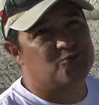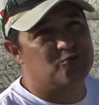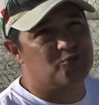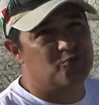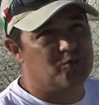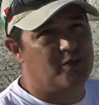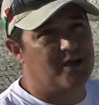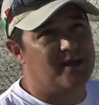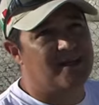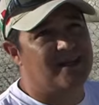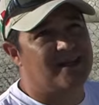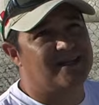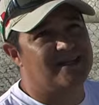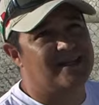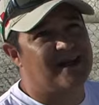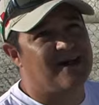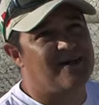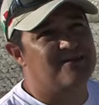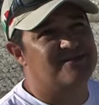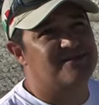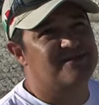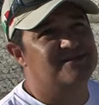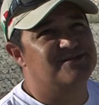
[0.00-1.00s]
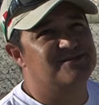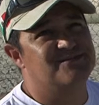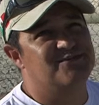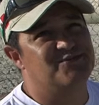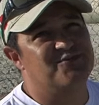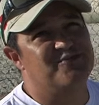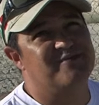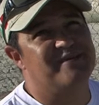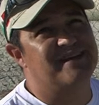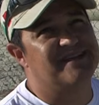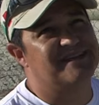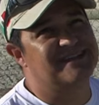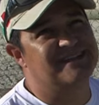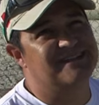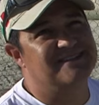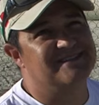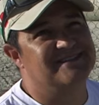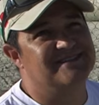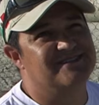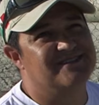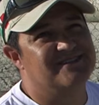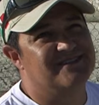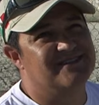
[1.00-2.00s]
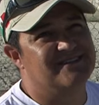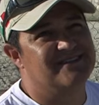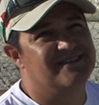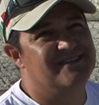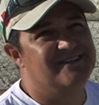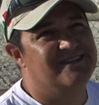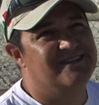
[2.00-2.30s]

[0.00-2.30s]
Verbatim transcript: 1 in 1,000 who make it. So